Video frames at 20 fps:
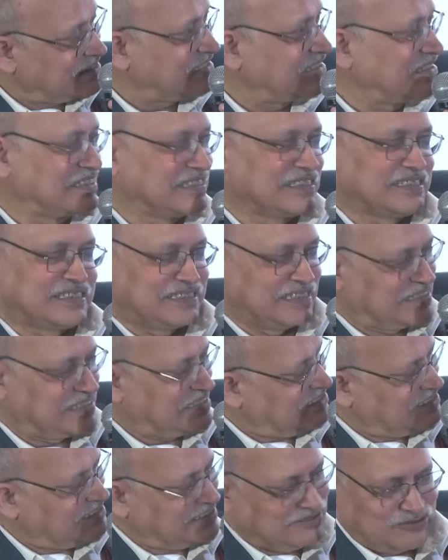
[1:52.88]
Uh, Absolutely.
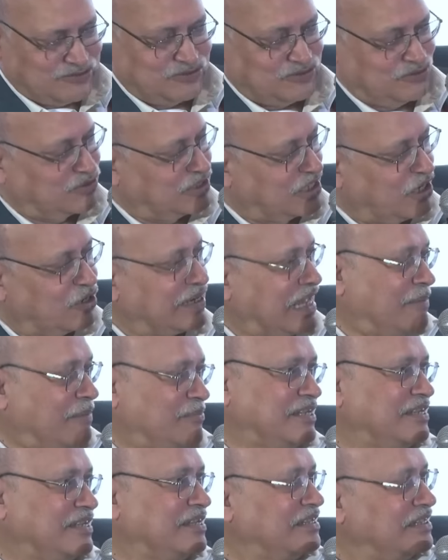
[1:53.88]
no doubt. for sure.